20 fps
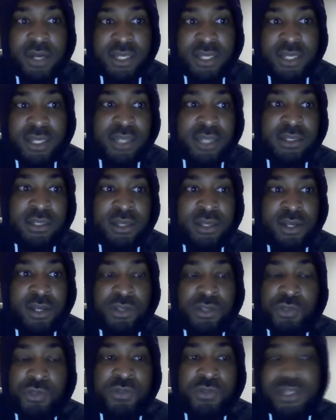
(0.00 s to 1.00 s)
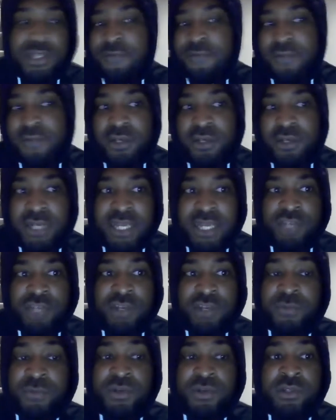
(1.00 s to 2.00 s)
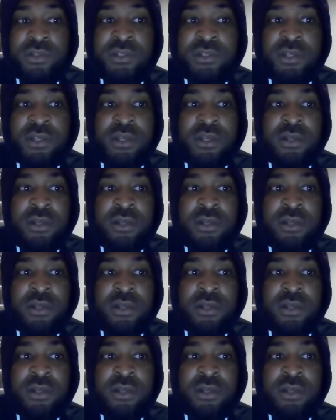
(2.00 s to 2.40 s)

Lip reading: again, you were definitely going to get trained because.